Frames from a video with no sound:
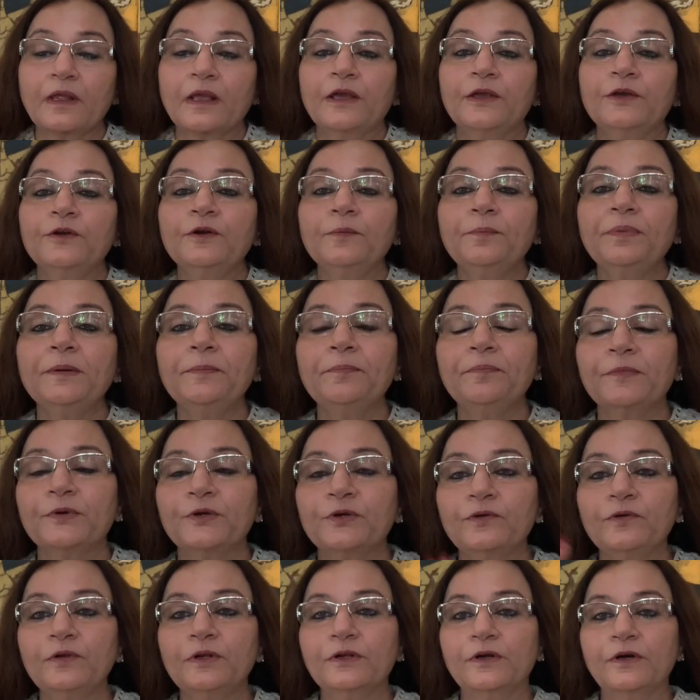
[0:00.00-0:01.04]

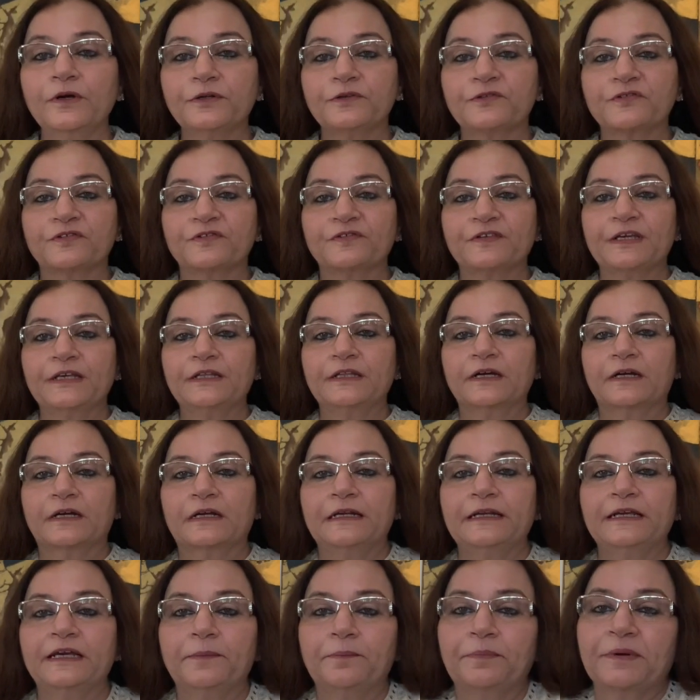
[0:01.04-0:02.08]
You will not see the
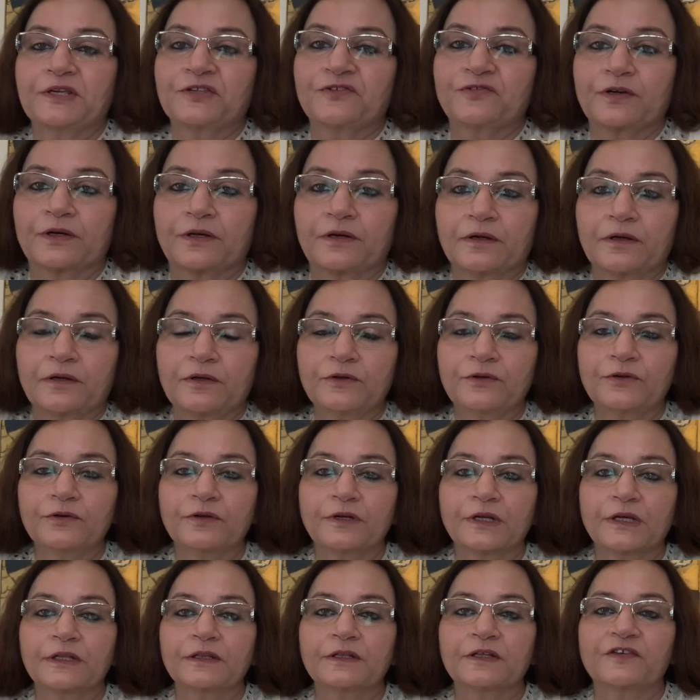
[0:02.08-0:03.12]
clear picture
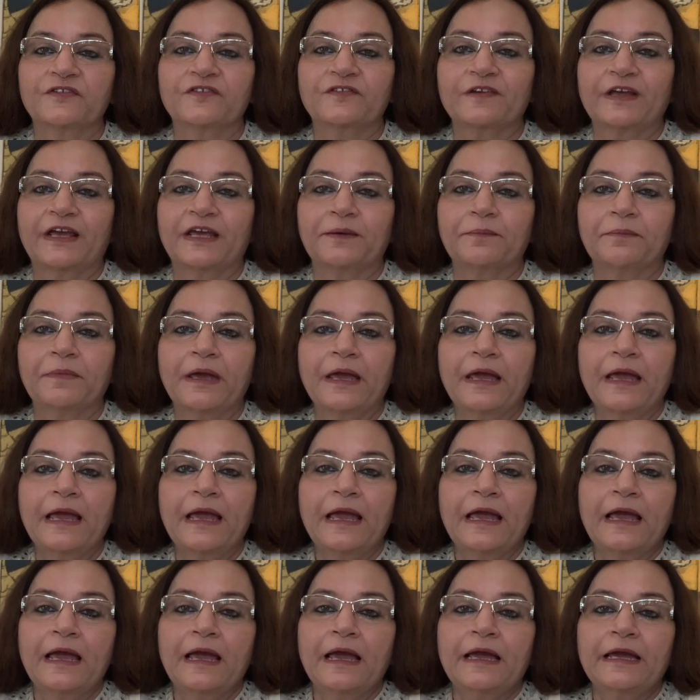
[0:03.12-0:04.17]
during this time.
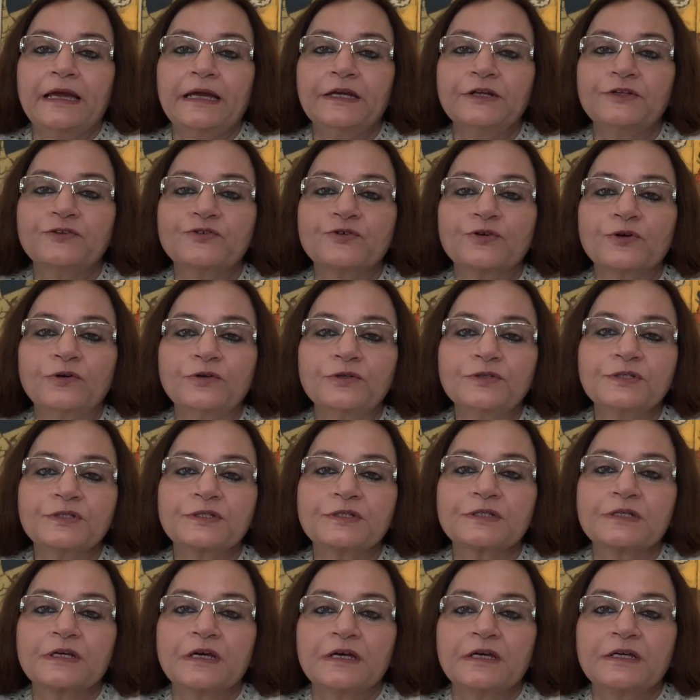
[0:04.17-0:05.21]
It
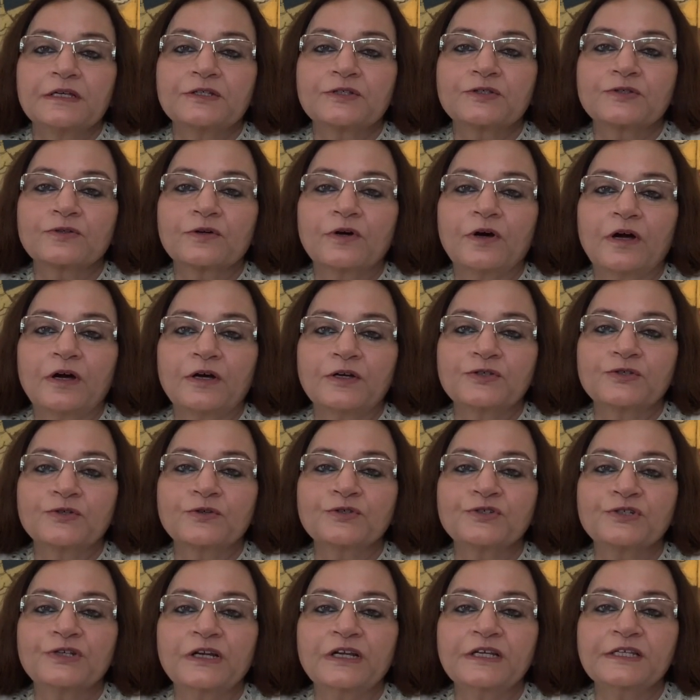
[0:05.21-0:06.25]
shows
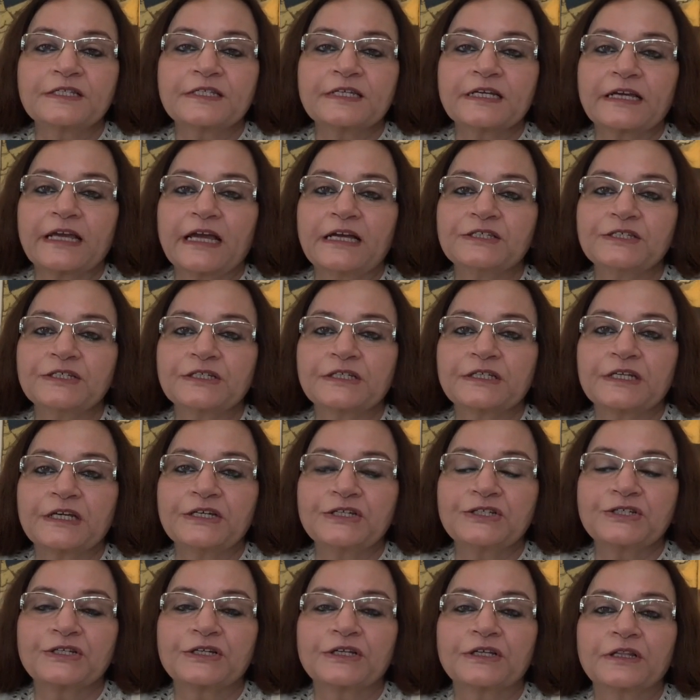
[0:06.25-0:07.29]
socialistic
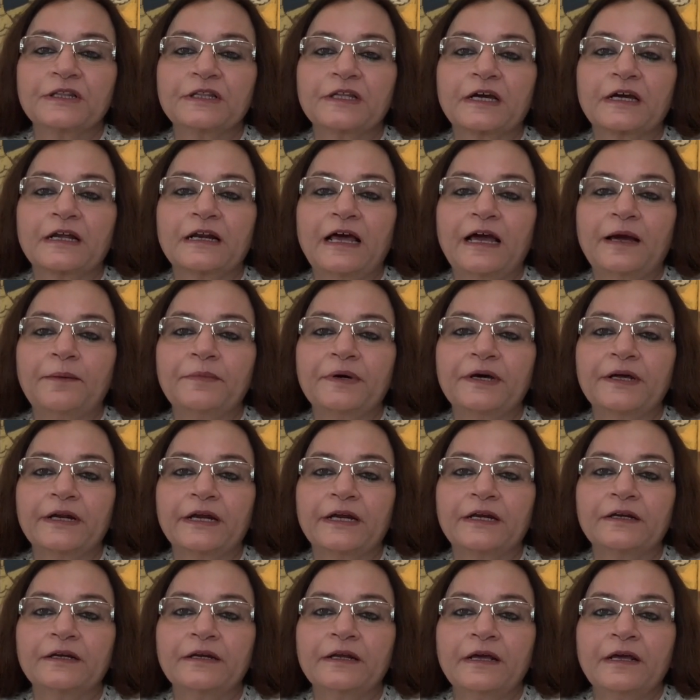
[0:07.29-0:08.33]
agitation, the glamour
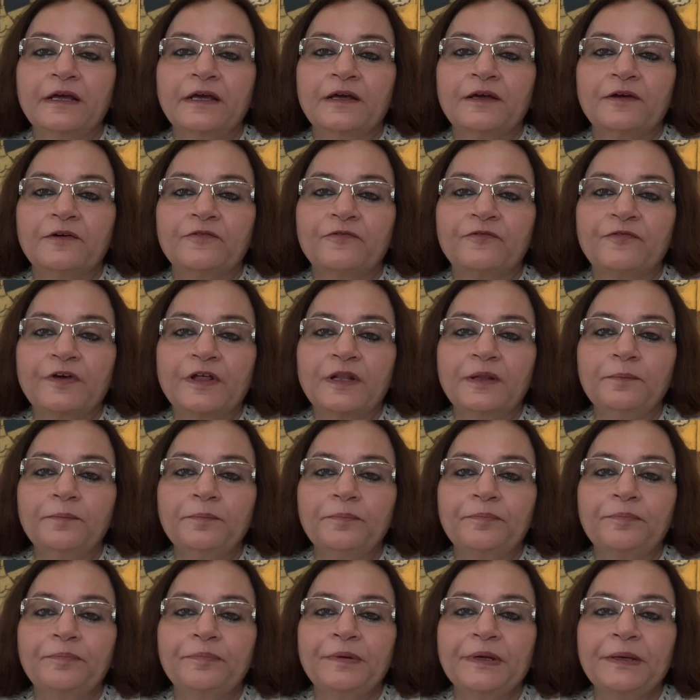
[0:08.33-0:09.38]
and film
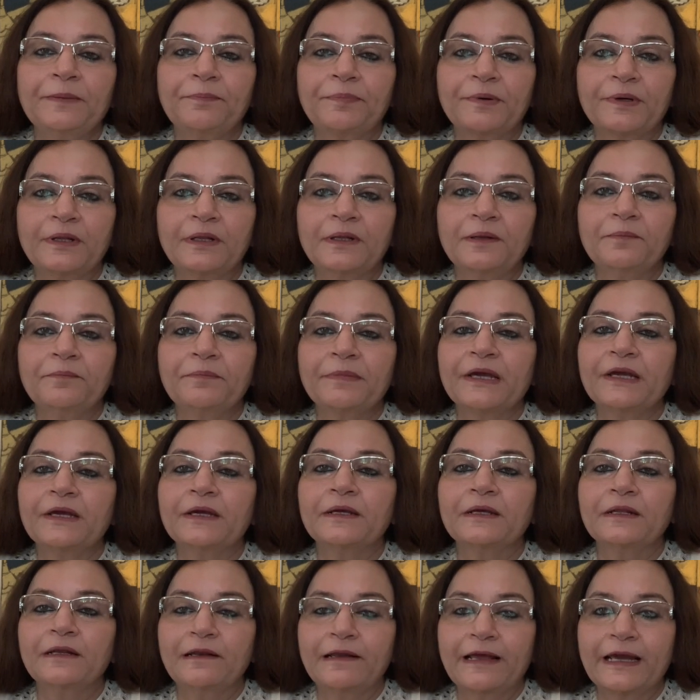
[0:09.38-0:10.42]
people
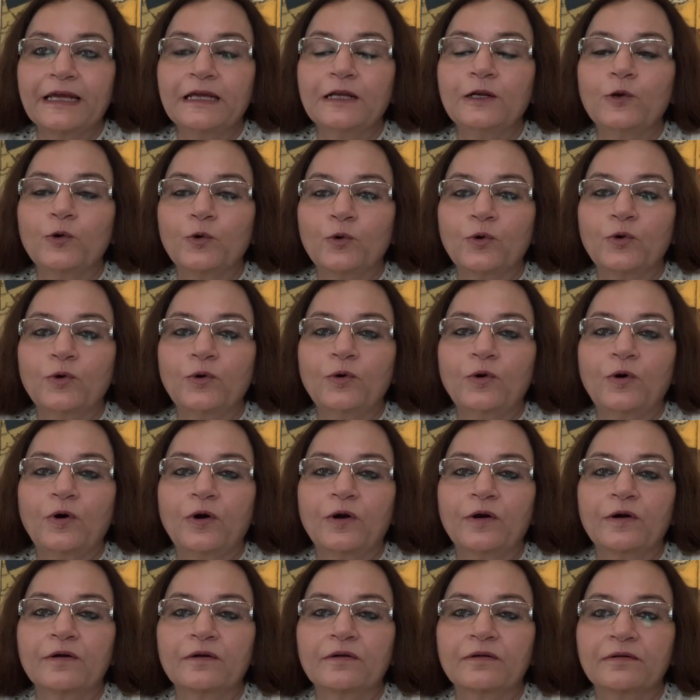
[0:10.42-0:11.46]
may lie low,
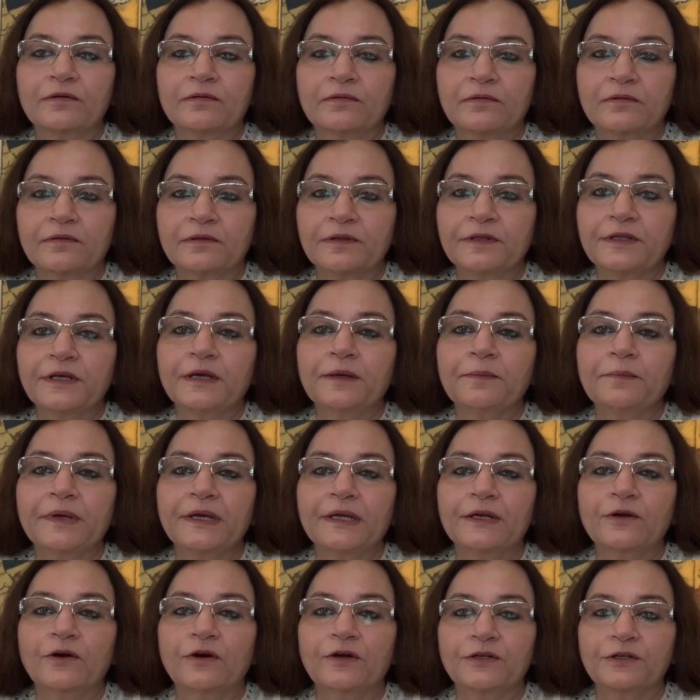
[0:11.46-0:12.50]
or they
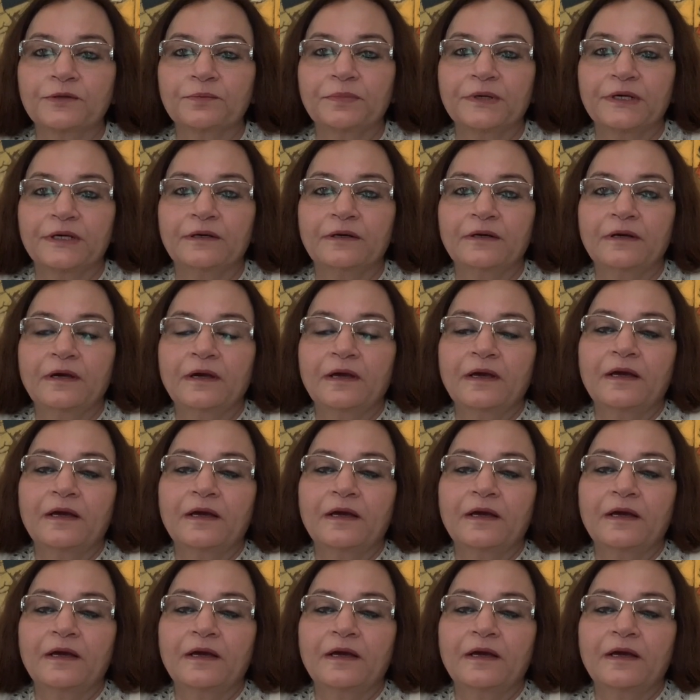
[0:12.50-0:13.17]
may not be